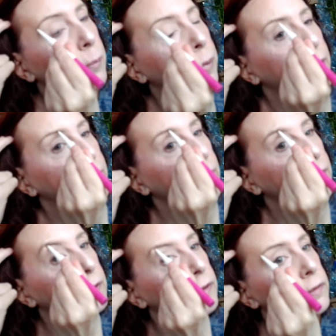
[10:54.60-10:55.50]
but
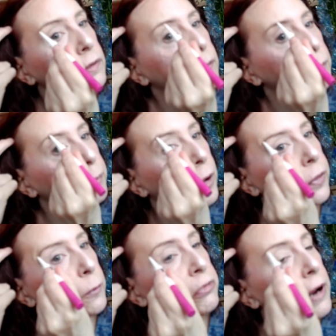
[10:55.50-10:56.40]
it's
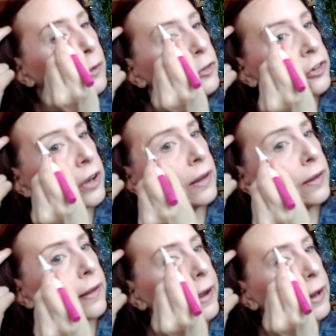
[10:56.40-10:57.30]
both a brow
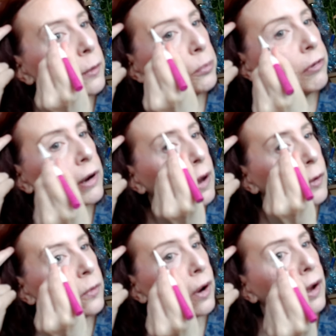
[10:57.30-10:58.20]
gel and a
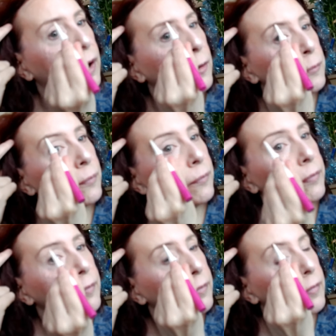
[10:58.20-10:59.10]
brow um,
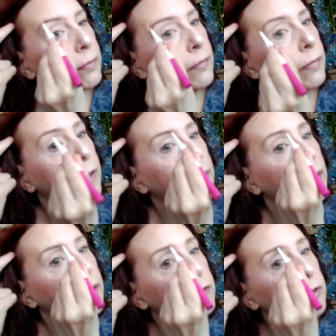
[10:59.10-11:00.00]

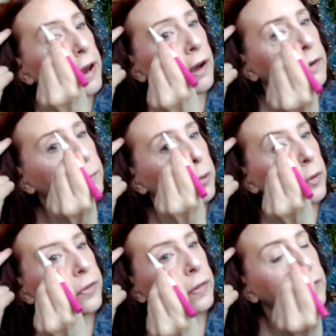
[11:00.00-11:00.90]
crayon,
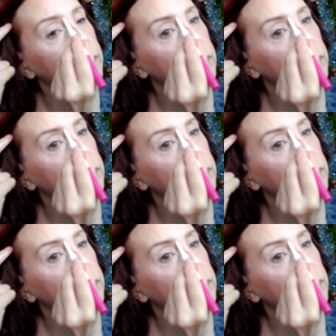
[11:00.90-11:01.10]
both at the